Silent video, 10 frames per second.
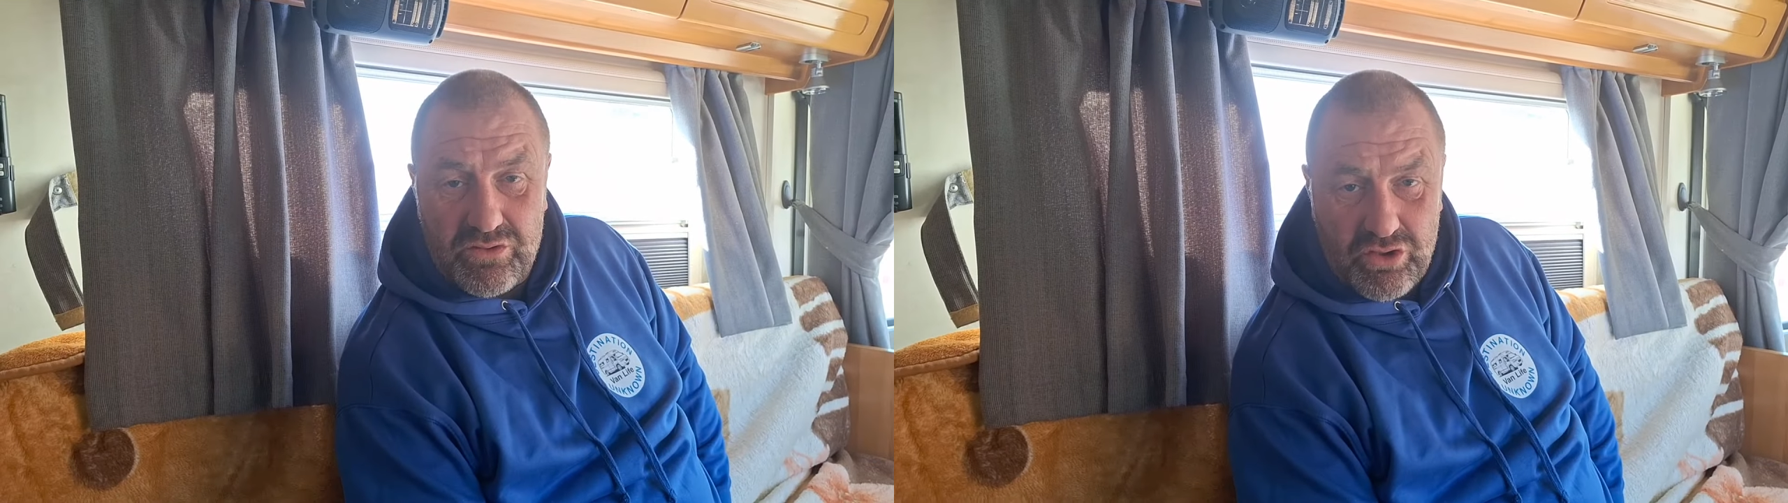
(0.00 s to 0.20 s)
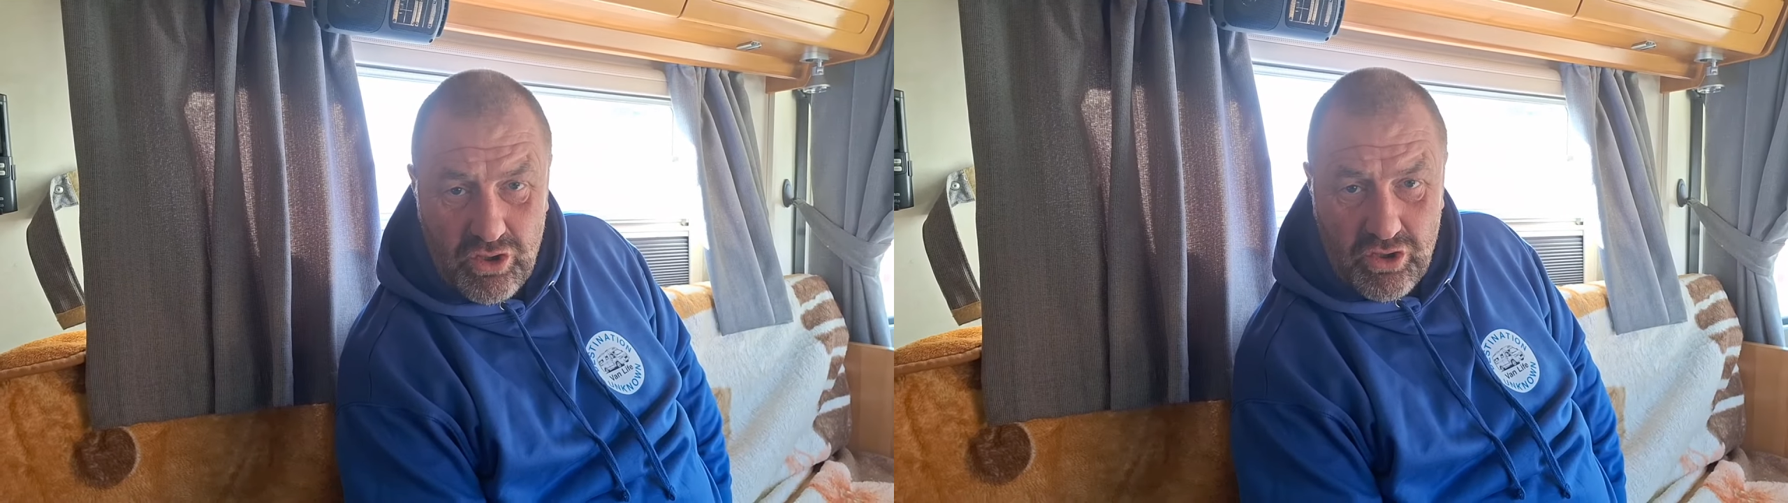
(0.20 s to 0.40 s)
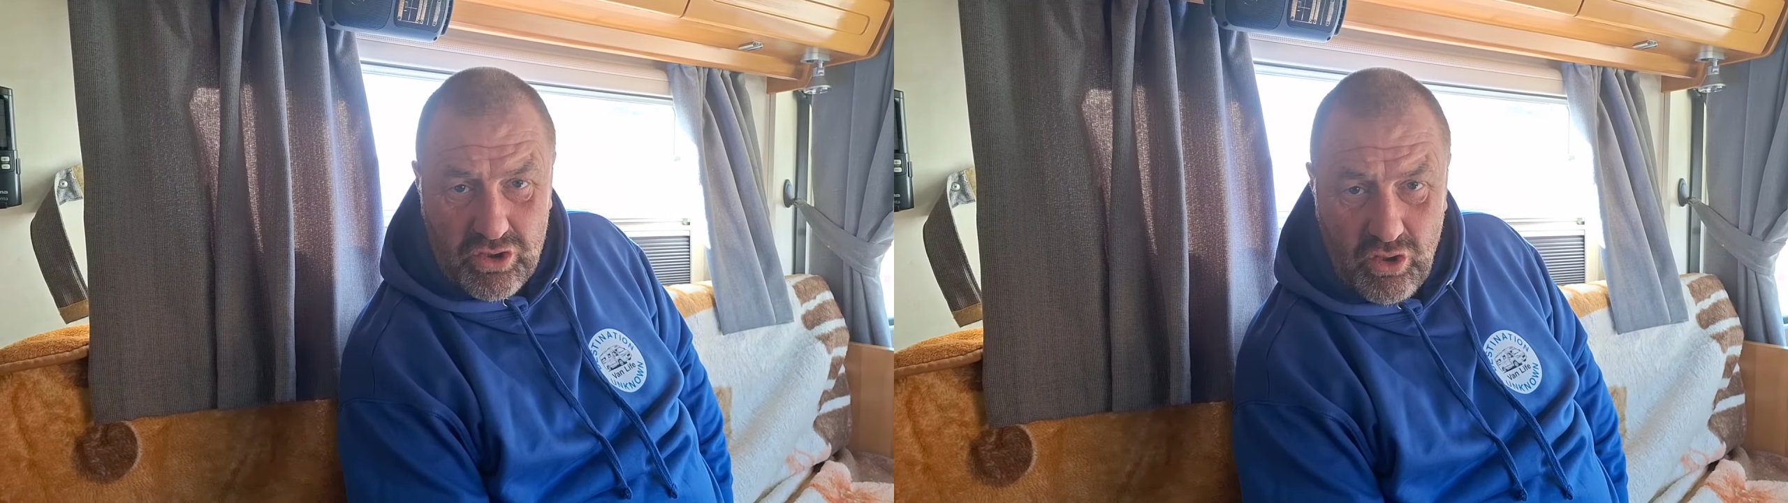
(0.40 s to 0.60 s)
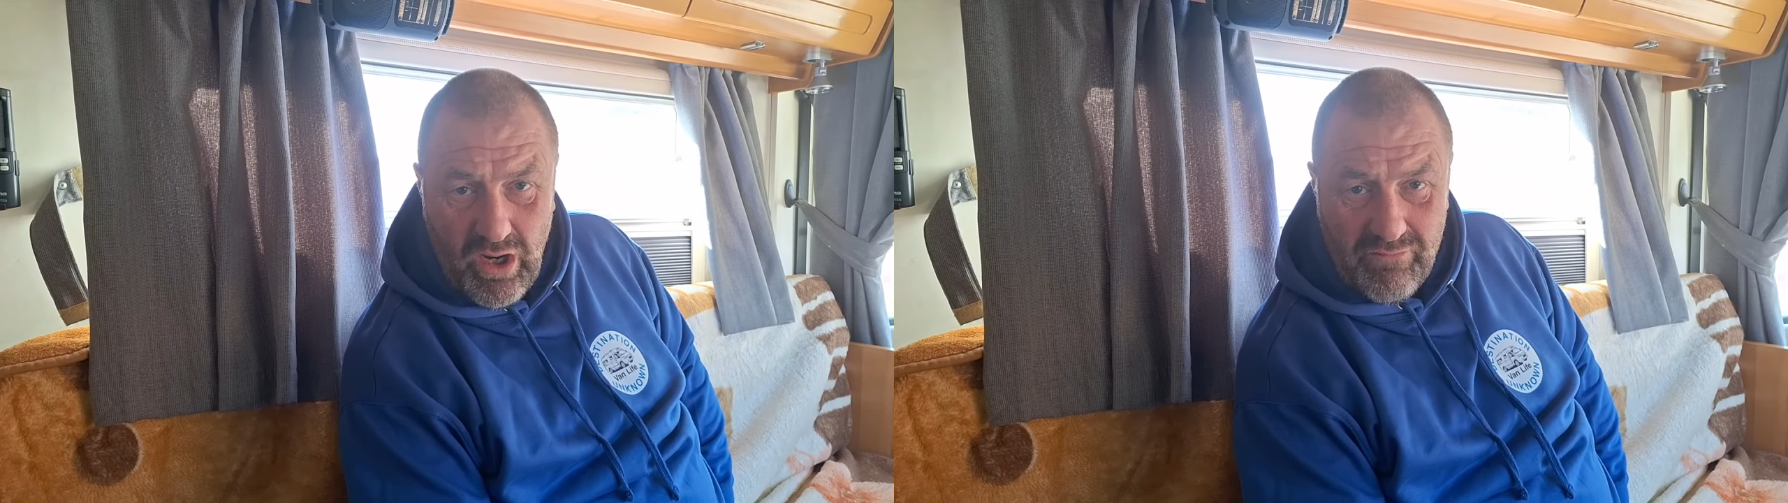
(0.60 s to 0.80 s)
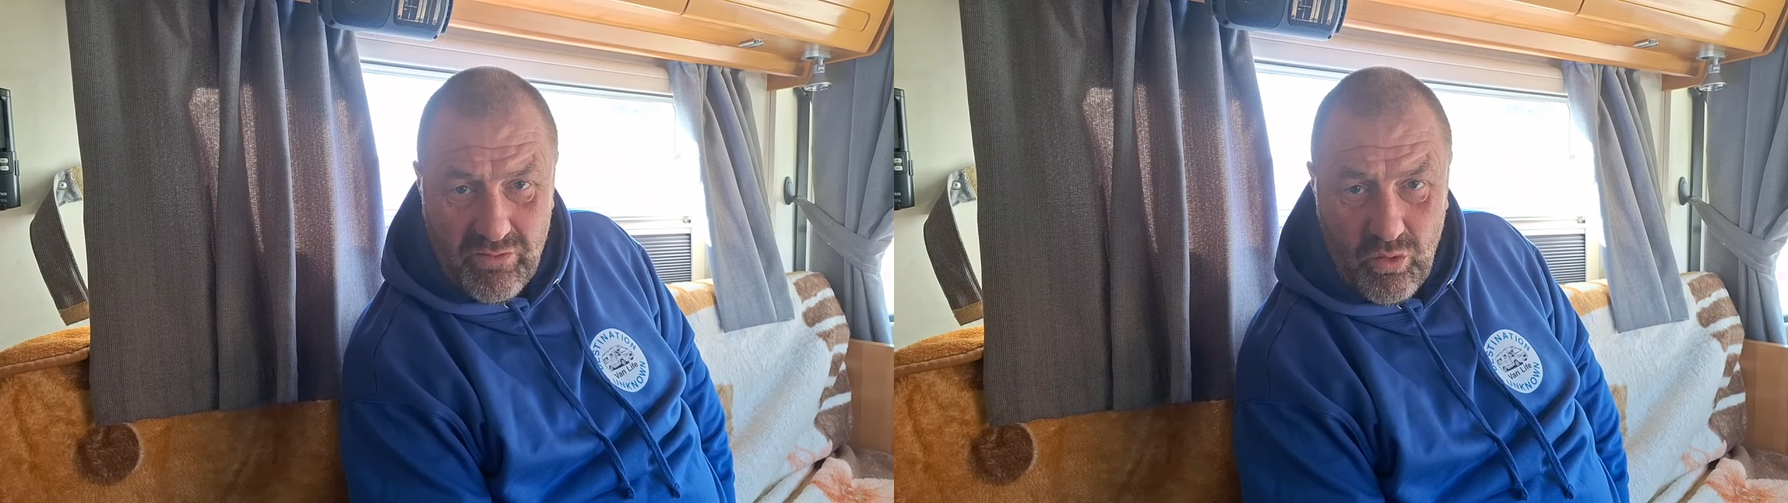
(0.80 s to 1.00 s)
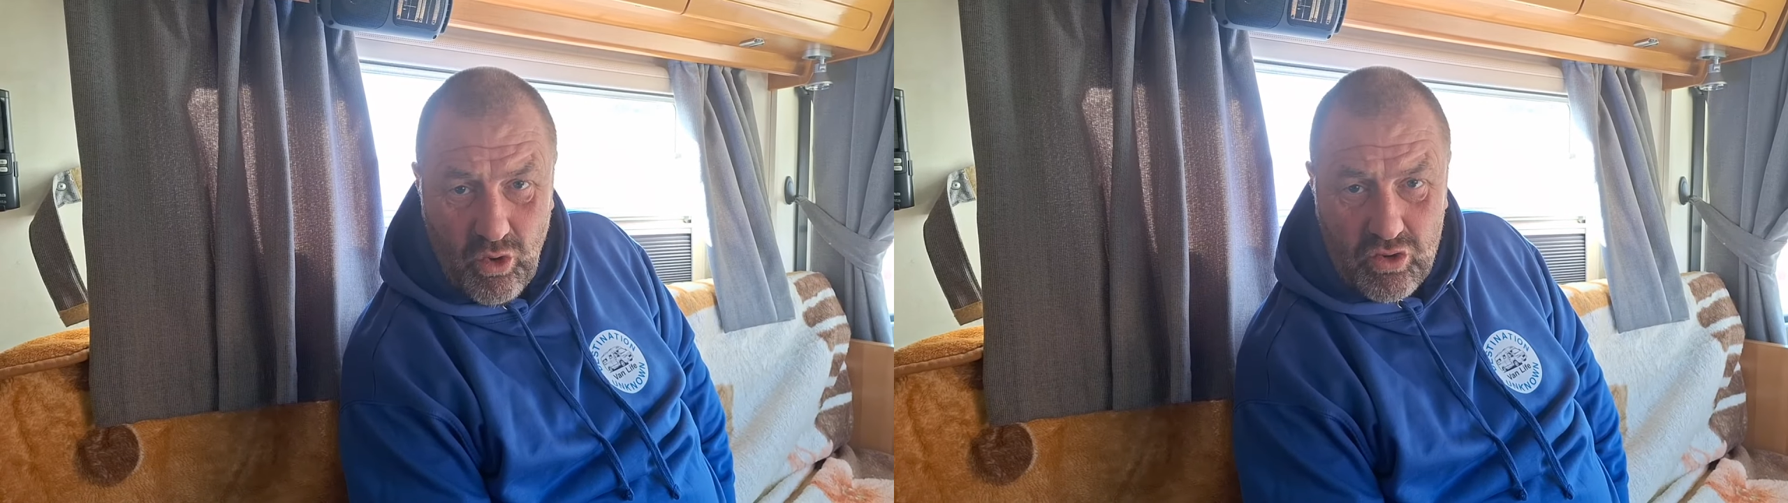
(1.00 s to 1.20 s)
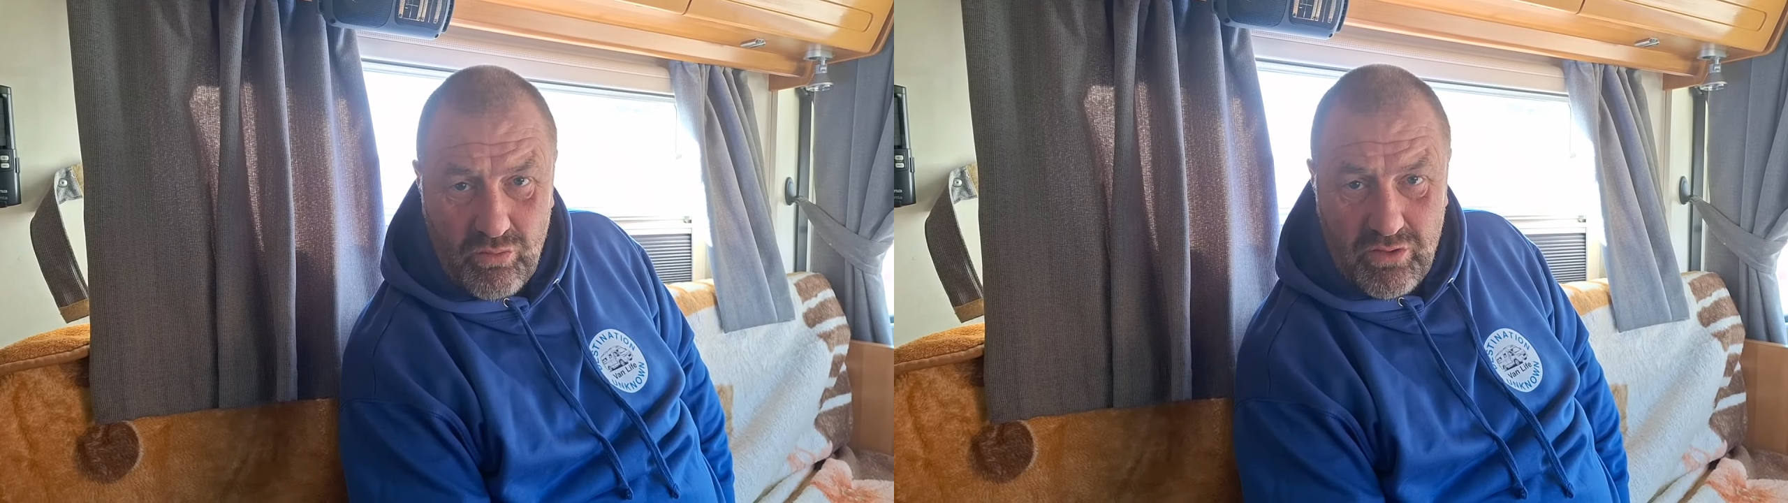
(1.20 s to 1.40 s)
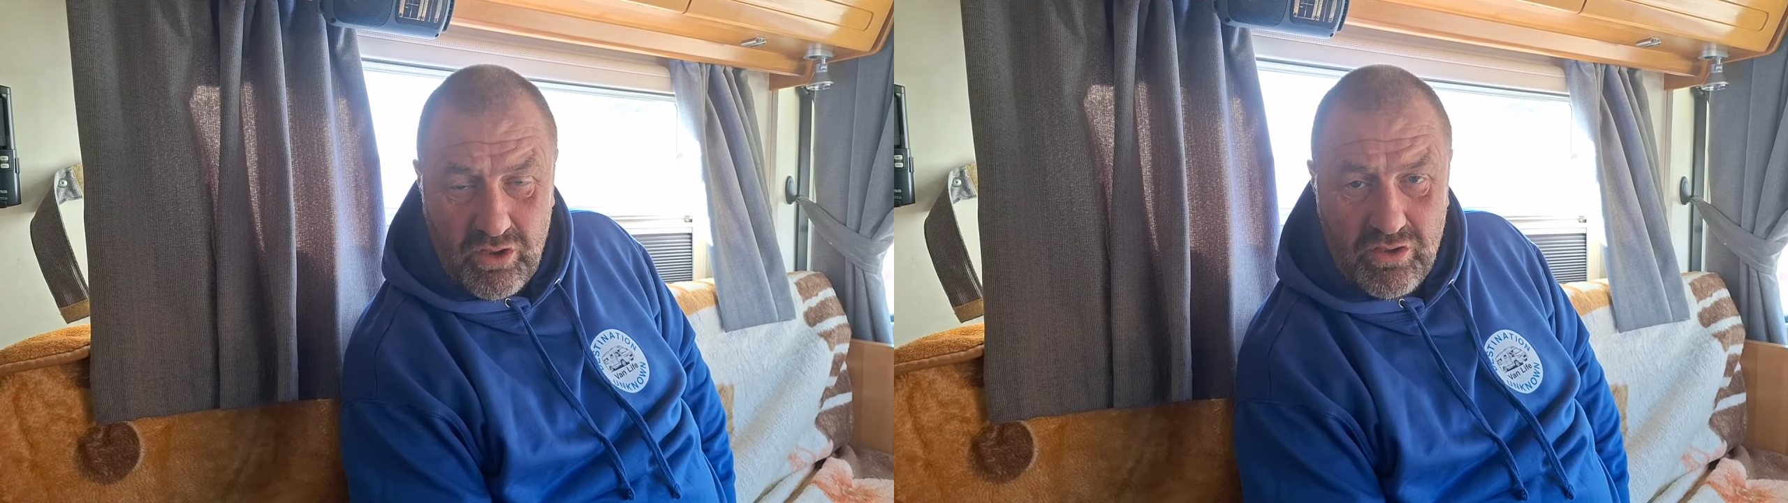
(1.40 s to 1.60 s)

going to go have a walk up